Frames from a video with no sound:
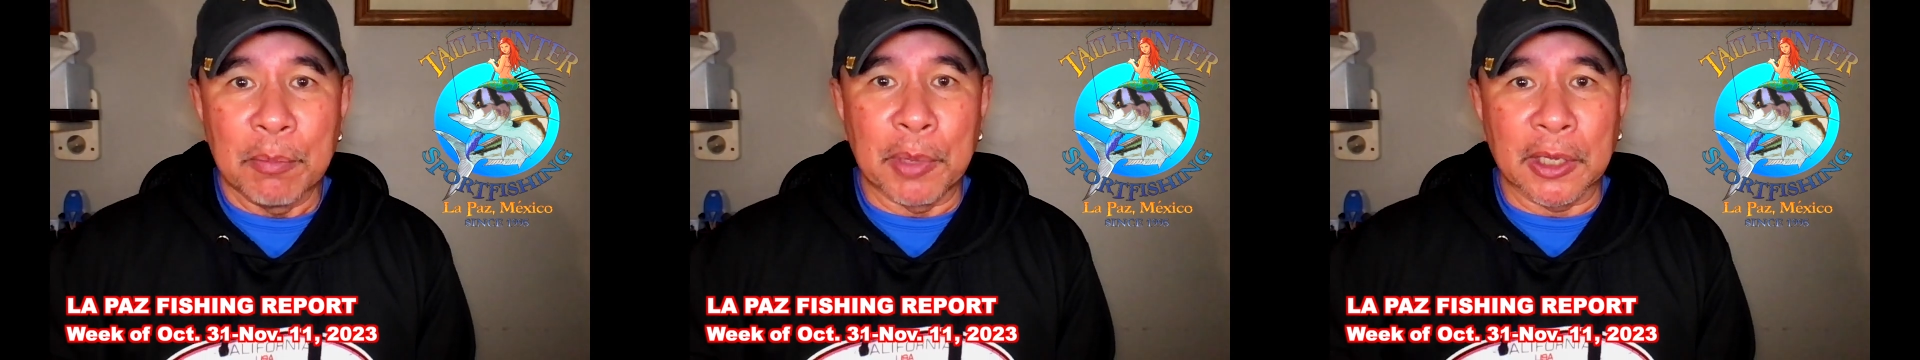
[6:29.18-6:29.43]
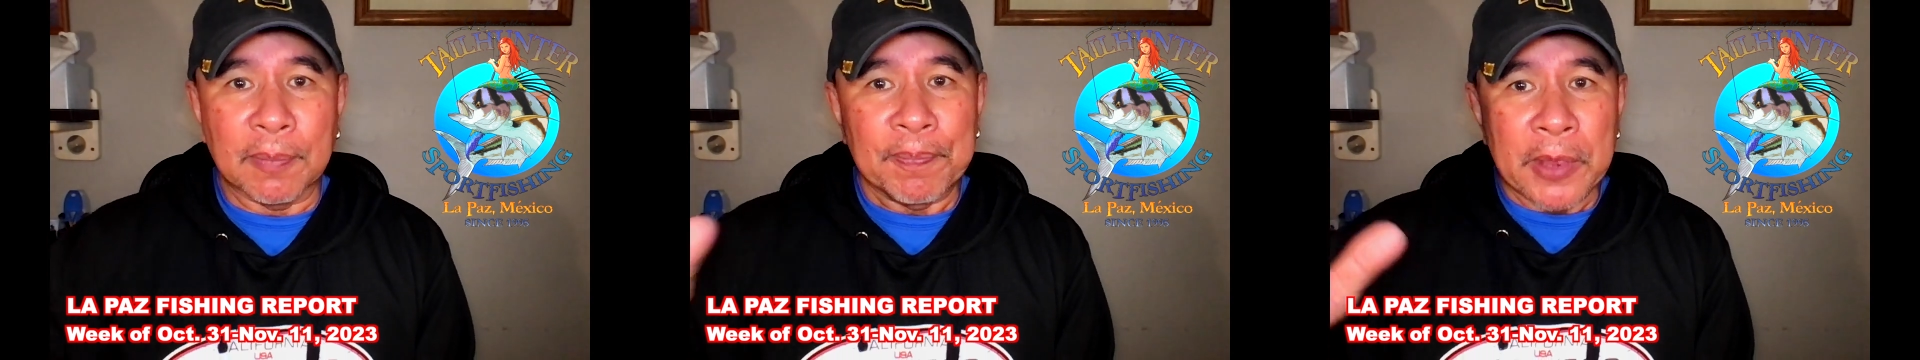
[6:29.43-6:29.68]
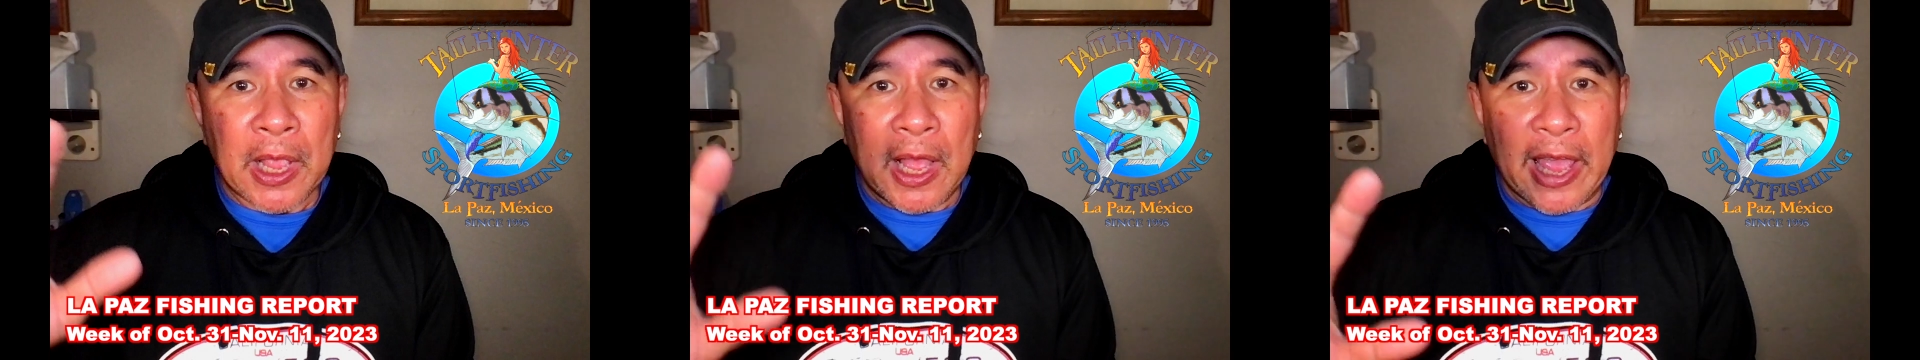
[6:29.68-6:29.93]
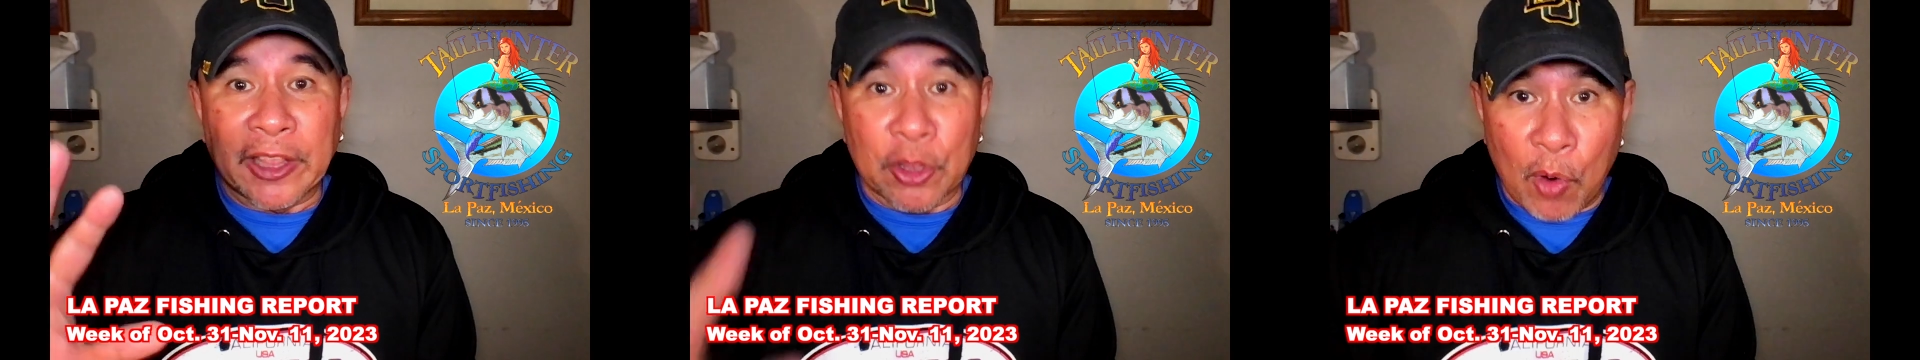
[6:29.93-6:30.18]

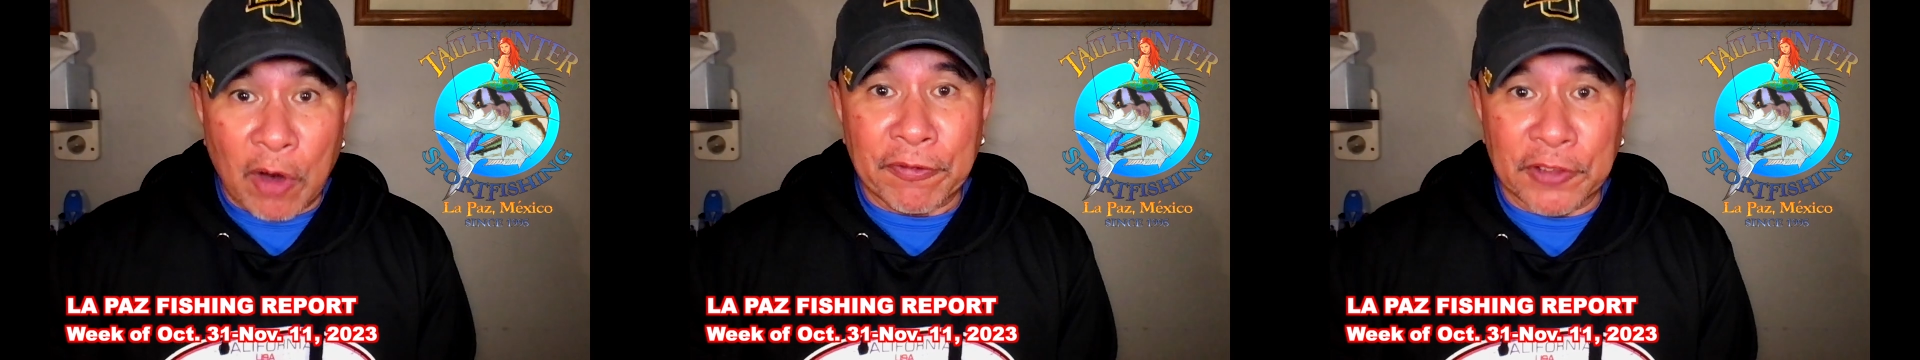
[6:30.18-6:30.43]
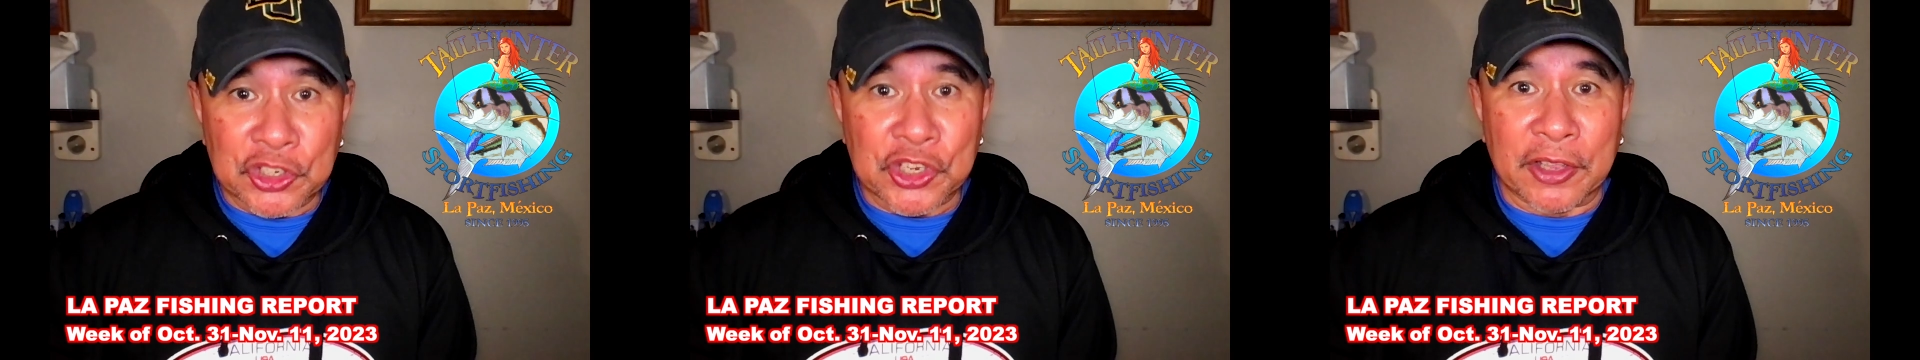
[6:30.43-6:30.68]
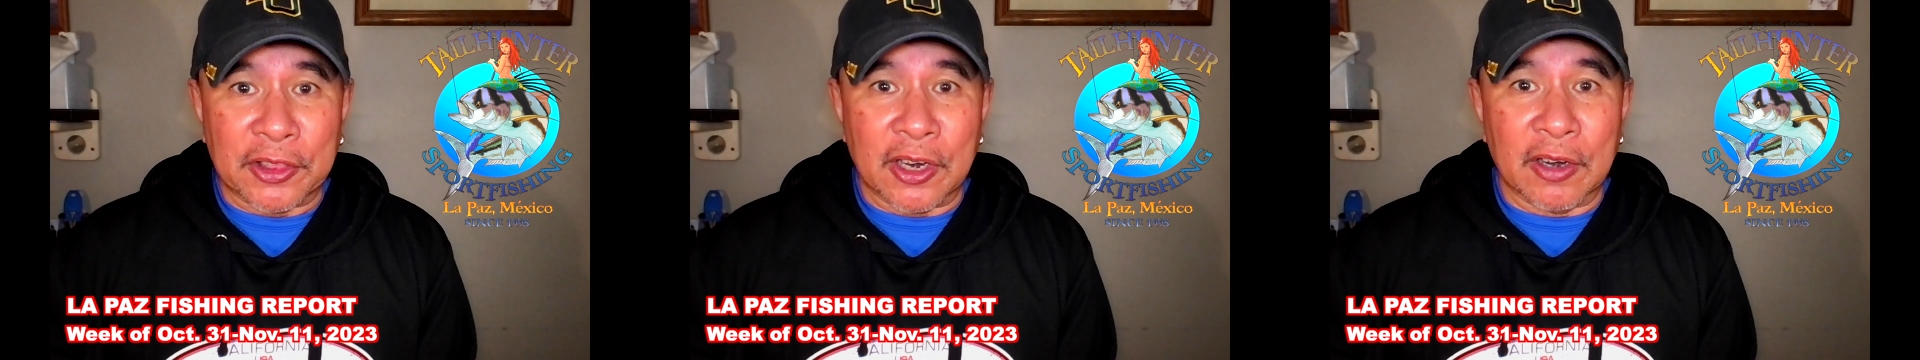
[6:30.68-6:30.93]
And there are fish out there.